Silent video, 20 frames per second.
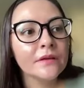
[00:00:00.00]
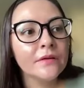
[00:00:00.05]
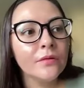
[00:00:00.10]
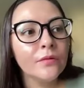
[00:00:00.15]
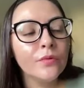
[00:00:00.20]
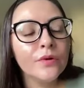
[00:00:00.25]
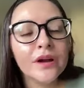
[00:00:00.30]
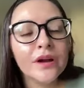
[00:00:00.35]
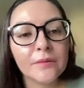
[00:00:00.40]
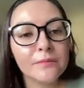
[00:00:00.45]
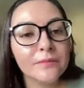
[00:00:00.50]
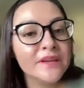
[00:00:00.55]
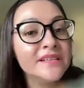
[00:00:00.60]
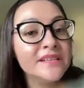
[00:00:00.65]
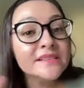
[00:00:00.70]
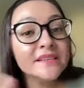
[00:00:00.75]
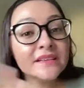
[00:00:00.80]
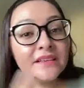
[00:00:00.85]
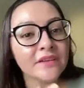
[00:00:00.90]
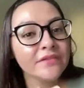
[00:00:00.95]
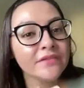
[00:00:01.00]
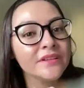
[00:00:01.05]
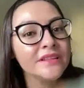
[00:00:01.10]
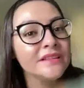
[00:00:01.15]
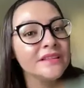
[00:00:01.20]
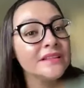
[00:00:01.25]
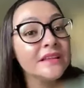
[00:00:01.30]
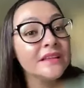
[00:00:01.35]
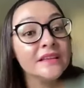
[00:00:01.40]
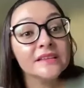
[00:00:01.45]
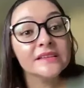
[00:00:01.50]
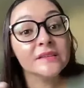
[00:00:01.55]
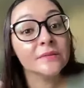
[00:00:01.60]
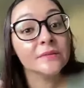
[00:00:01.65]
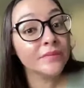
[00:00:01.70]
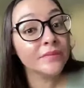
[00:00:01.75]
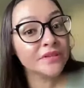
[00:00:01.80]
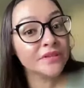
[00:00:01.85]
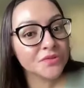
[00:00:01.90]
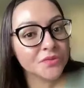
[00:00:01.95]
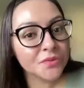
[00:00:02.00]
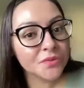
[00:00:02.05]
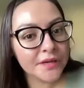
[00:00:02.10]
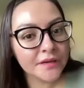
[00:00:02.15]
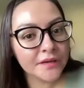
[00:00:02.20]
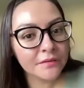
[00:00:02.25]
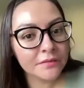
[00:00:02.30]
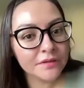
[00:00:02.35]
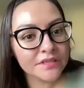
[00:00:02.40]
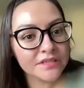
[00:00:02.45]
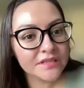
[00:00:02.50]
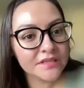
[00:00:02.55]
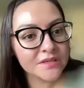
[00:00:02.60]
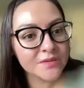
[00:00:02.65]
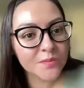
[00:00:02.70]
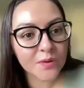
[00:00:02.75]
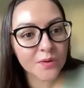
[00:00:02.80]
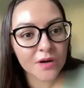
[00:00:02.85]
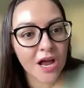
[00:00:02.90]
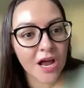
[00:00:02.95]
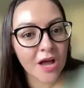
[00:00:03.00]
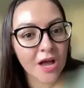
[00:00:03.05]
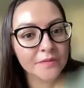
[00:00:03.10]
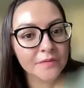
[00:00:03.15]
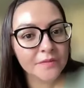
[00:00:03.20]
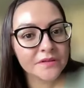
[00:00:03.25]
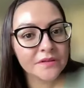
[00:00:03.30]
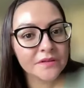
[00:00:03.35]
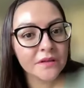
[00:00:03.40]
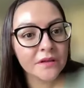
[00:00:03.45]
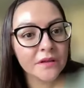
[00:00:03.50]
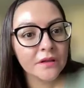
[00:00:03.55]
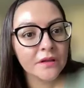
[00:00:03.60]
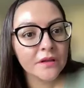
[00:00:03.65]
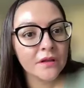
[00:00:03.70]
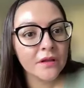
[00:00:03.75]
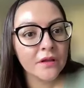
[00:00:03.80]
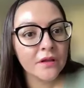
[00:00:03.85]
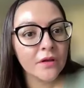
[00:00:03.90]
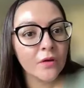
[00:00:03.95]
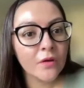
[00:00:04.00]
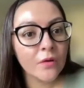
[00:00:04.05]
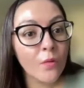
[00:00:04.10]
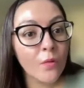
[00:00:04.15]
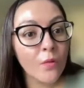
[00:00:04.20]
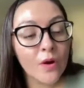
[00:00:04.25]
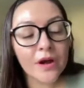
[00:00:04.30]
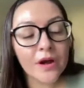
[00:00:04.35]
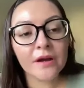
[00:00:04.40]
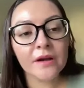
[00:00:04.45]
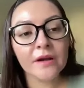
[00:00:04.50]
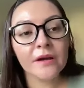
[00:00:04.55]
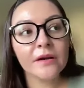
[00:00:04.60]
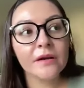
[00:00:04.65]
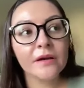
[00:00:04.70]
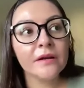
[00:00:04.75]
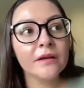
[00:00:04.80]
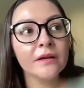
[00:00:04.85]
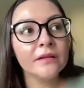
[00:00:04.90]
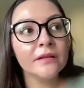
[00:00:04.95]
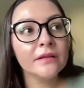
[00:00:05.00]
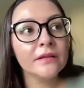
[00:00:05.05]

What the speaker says: we are missing everything that is in between, which is perhaps where